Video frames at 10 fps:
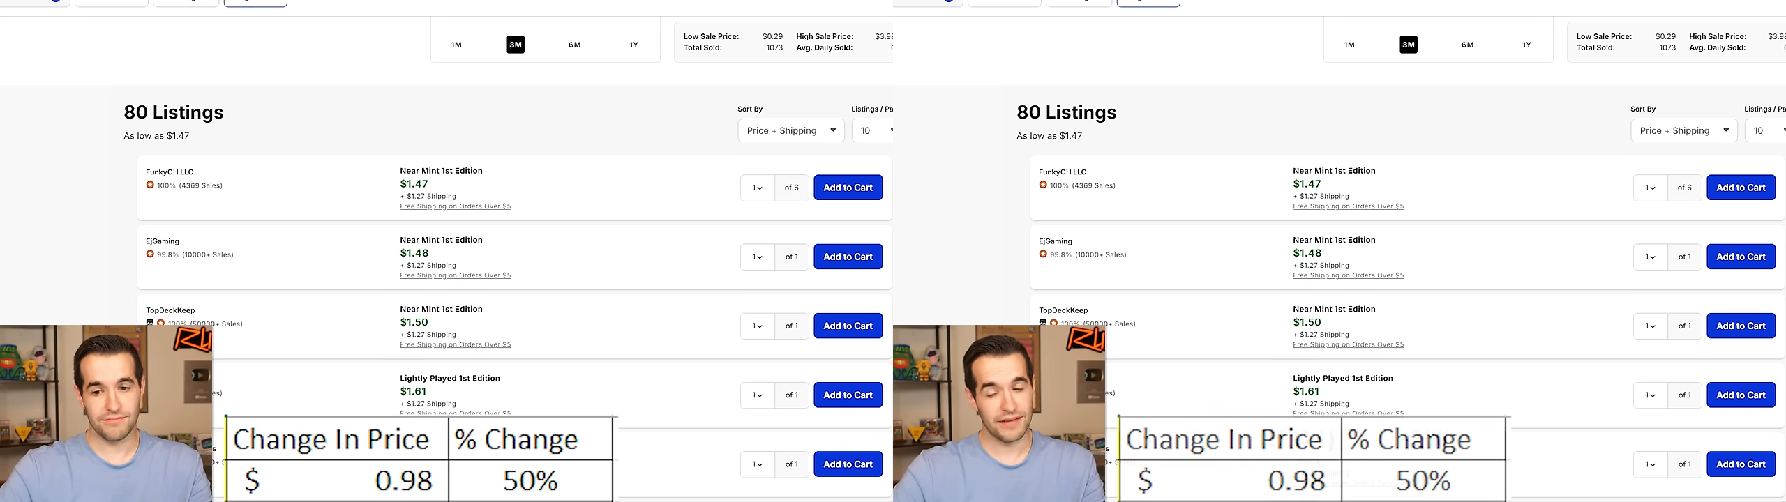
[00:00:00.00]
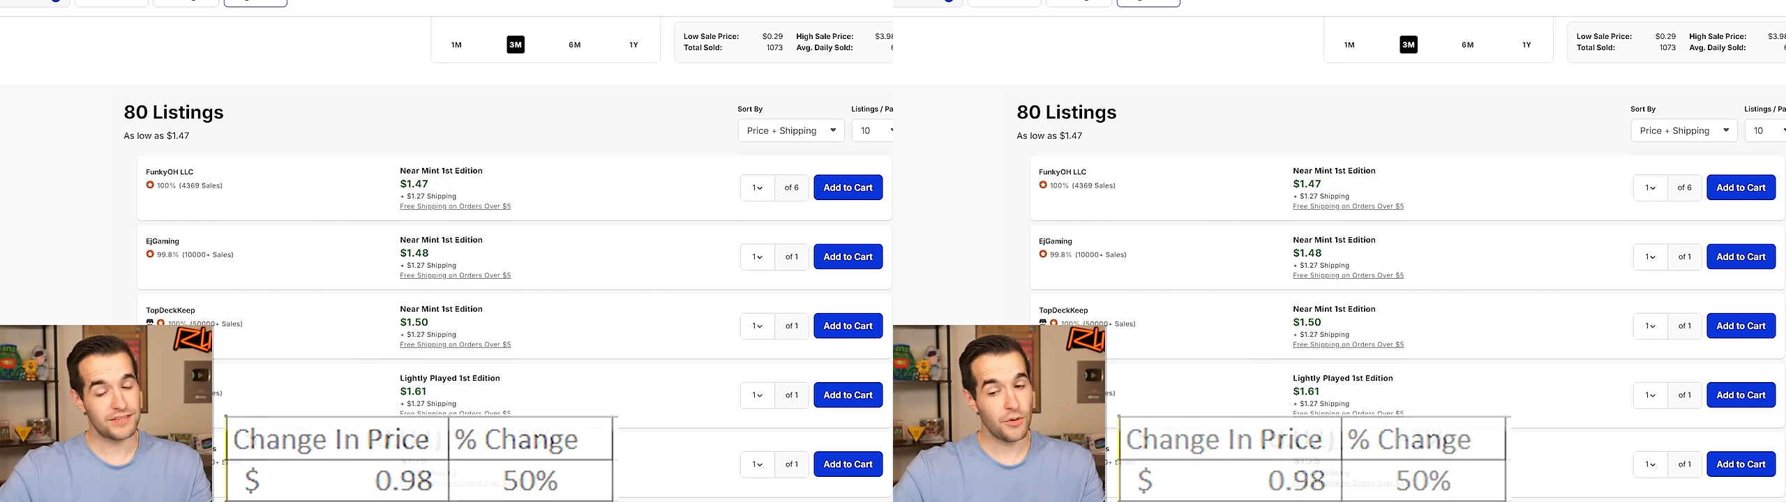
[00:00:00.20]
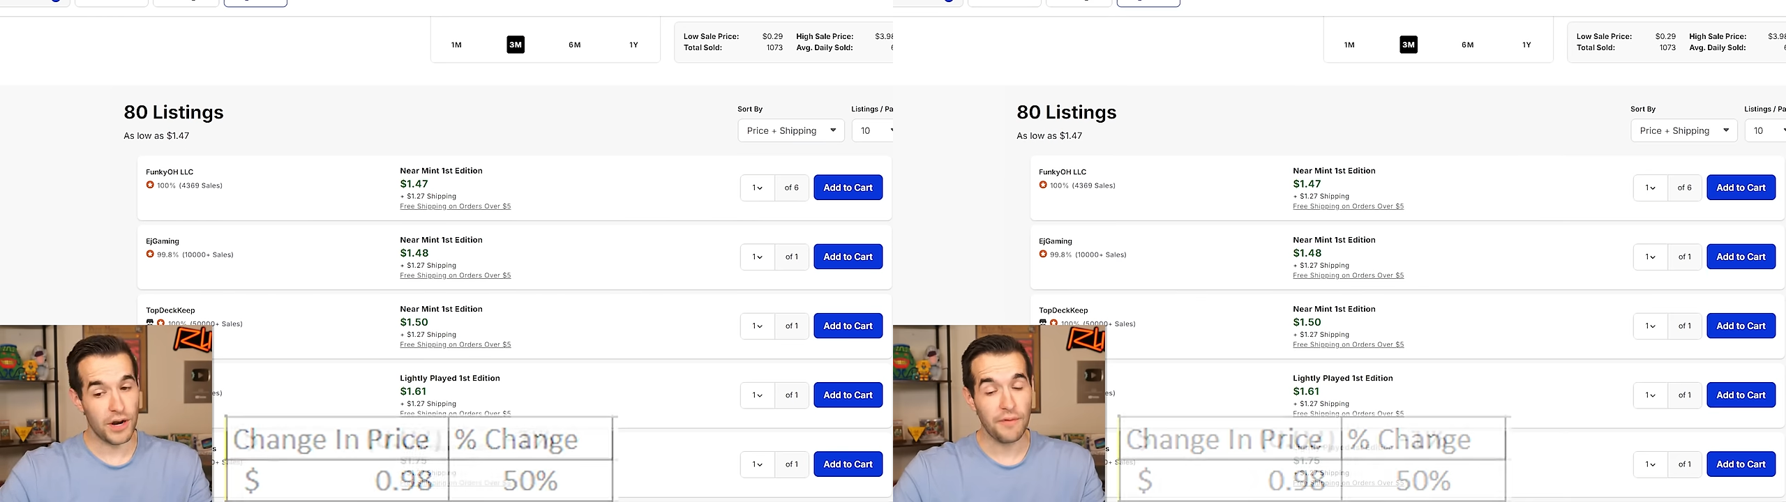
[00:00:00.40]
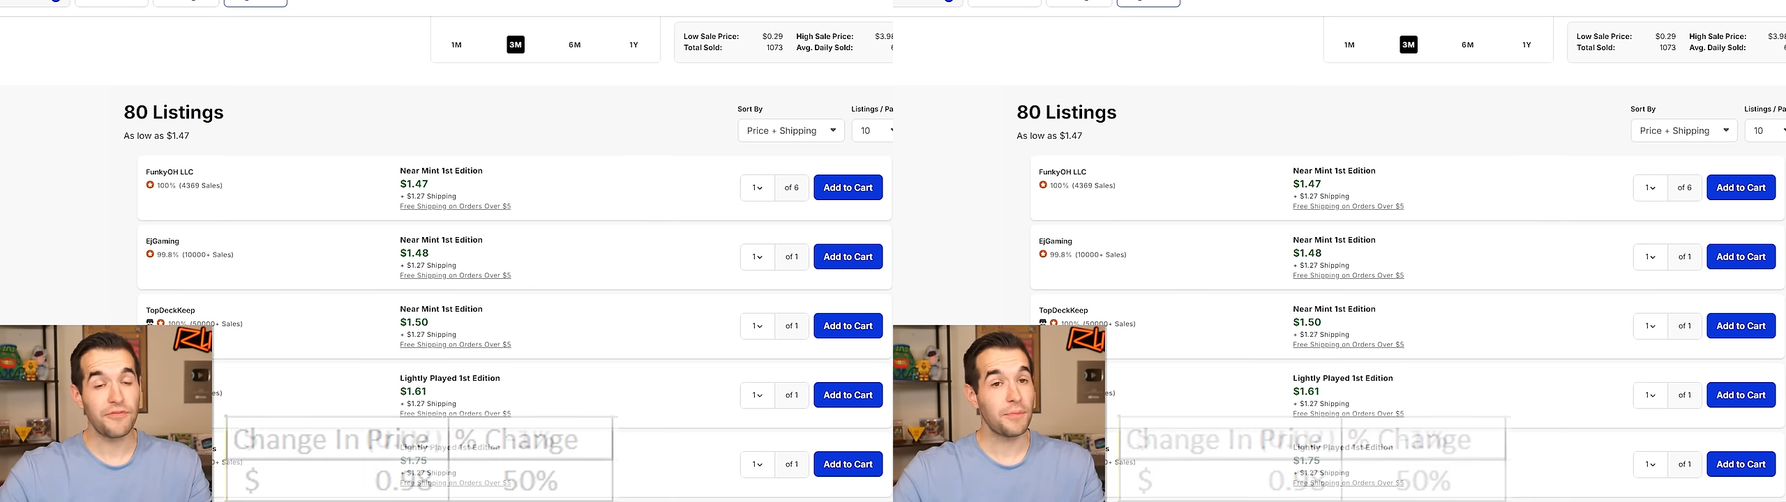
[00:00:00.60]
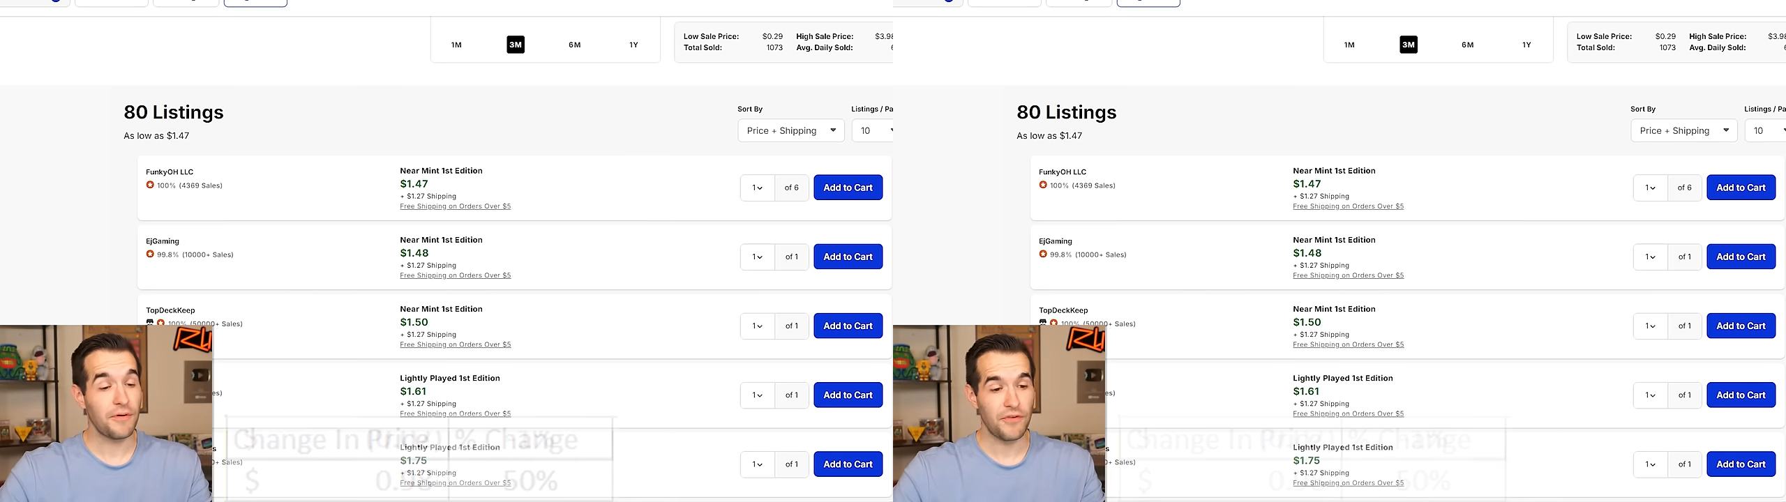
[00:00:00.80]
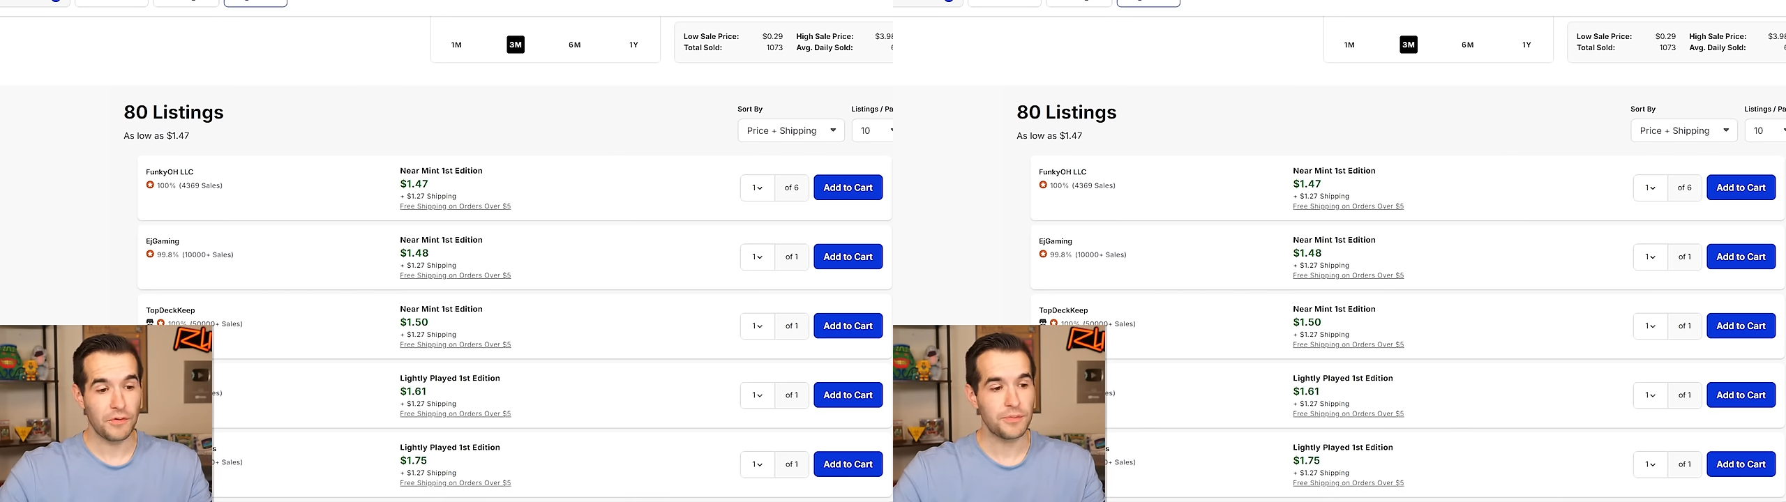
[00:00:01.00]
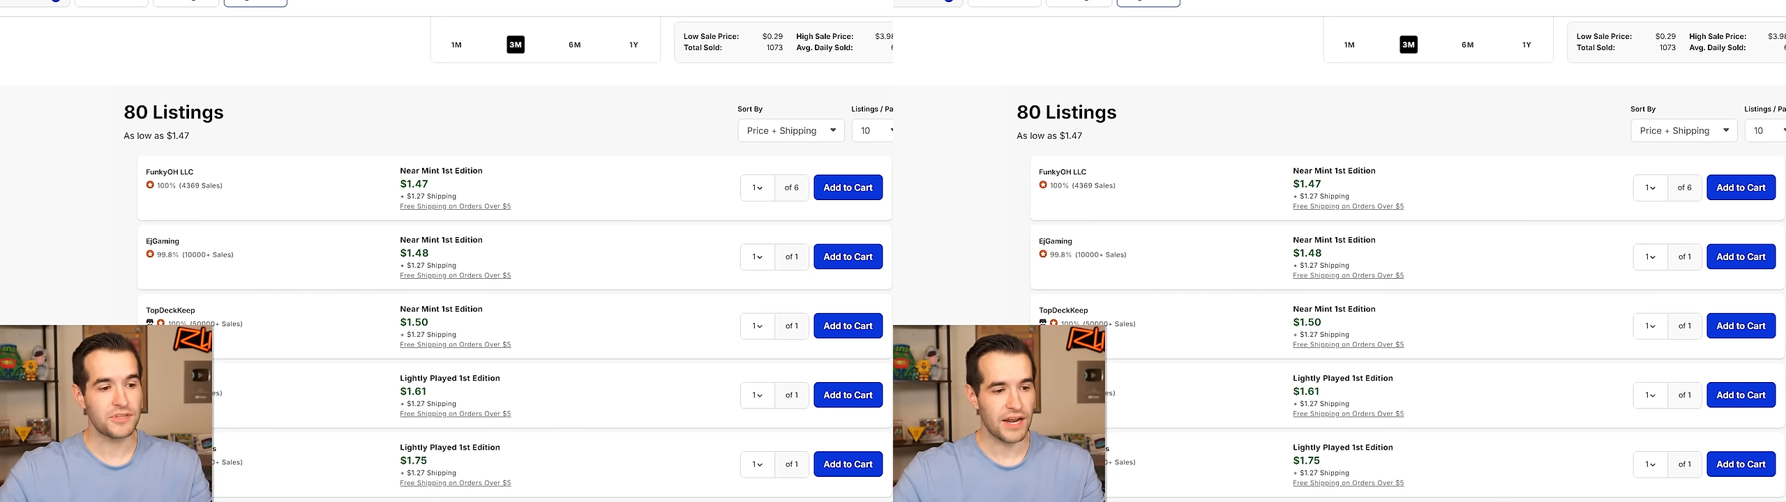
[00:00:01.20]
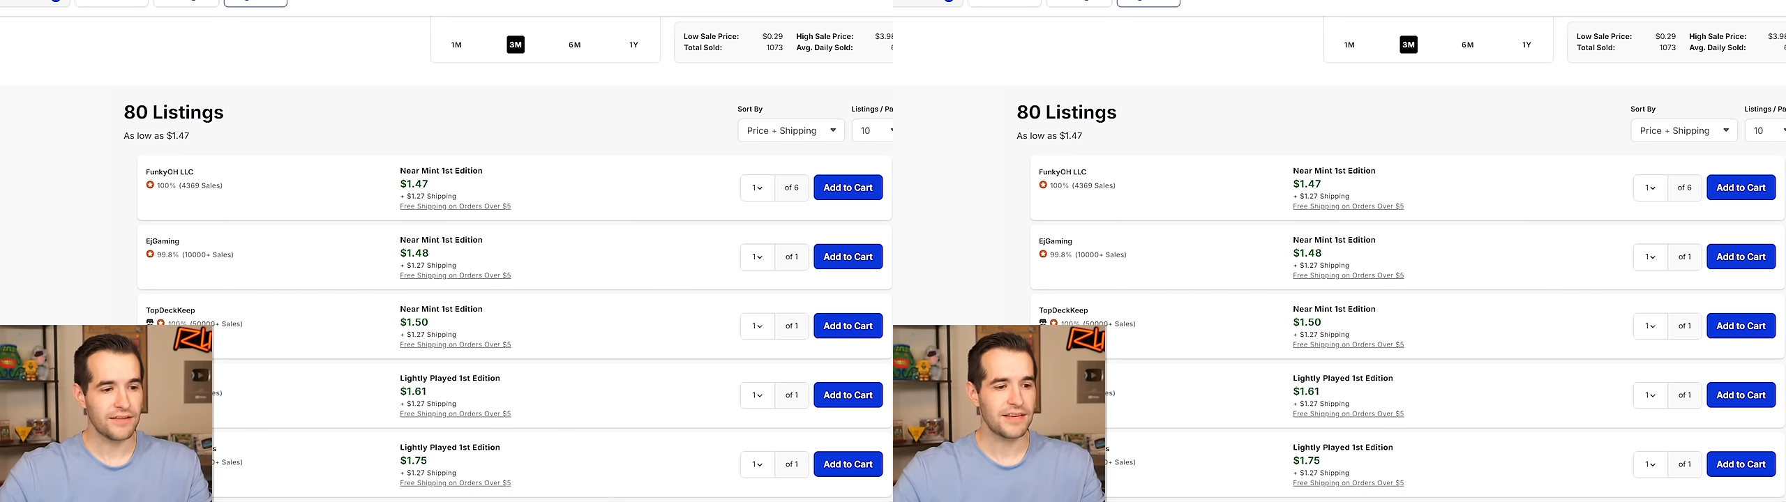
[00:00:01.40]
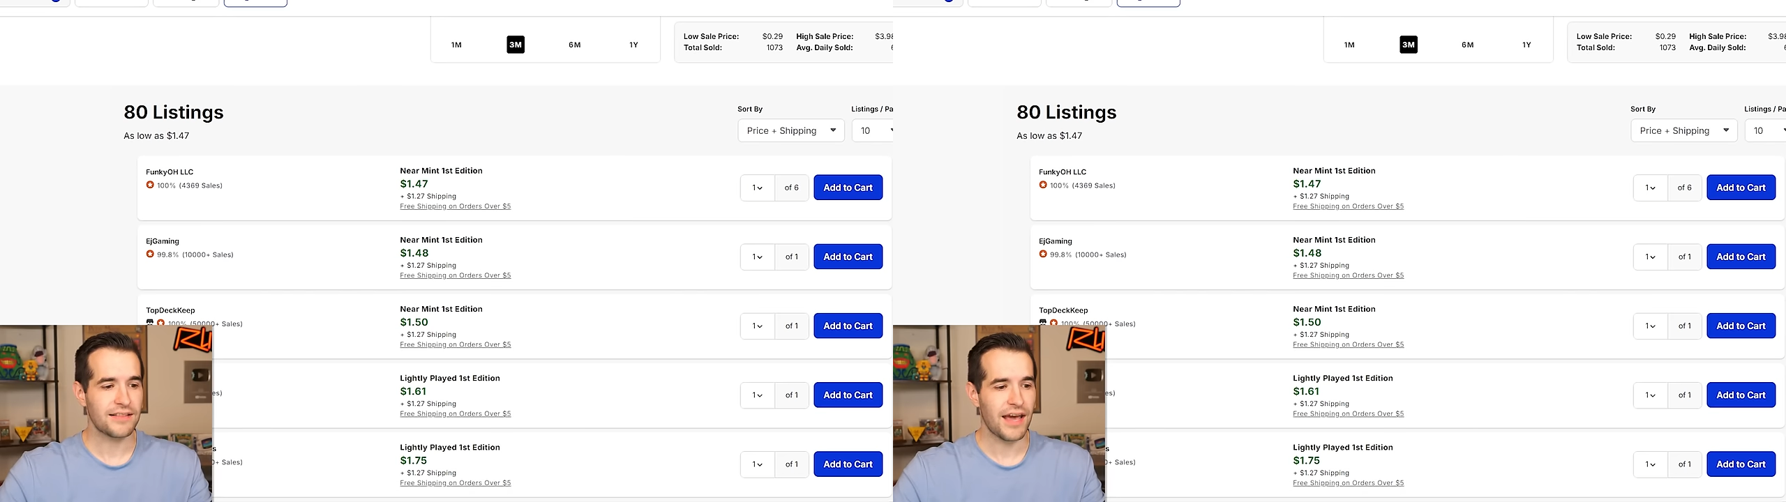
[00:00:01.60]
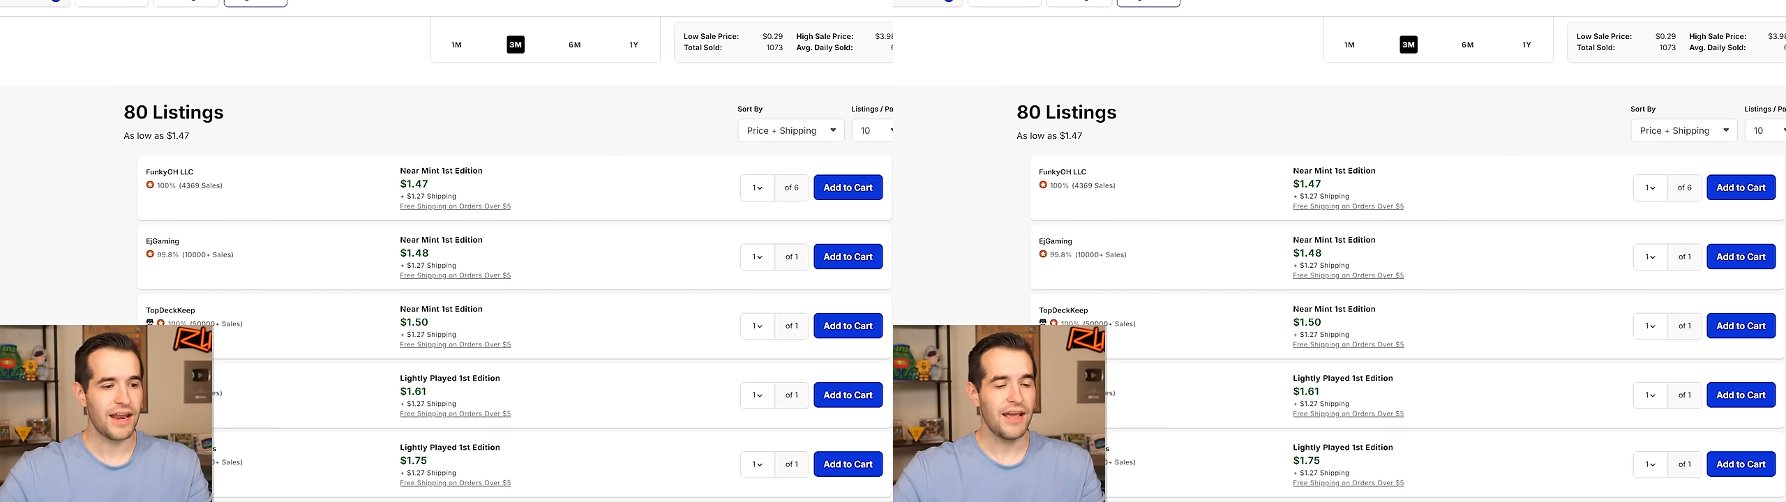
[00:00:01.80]
It's going up, up 50%. I'll
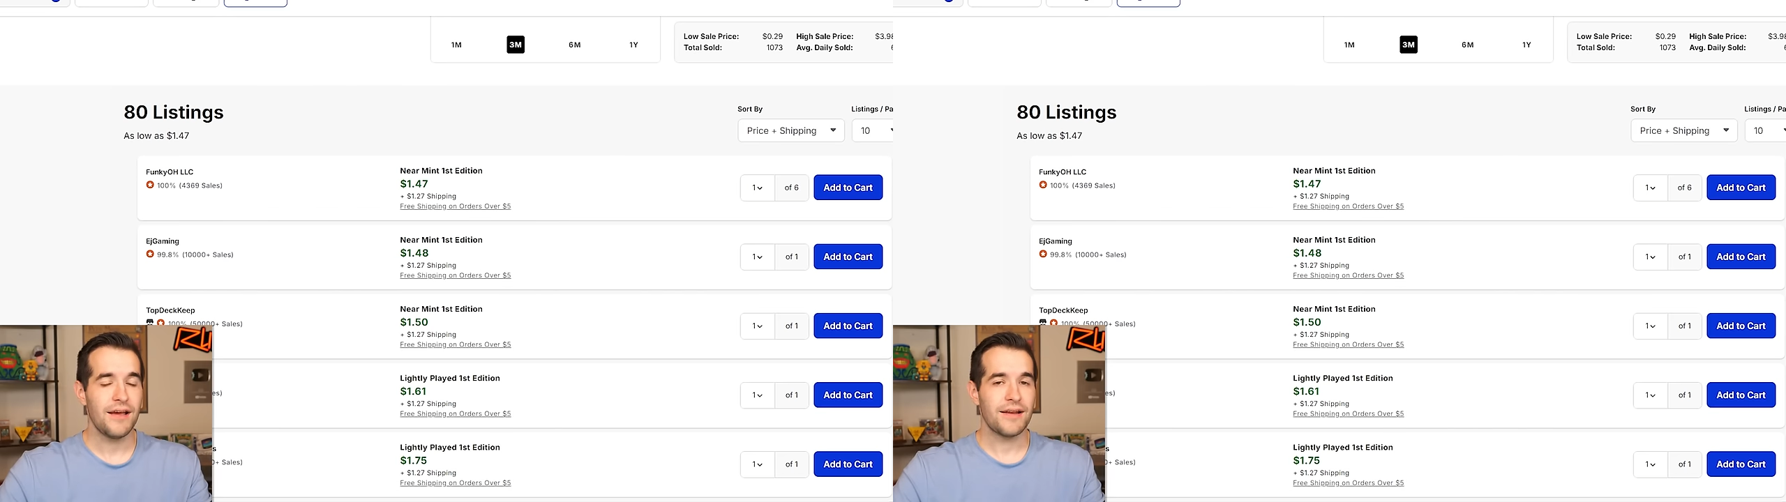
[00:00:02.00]
take that.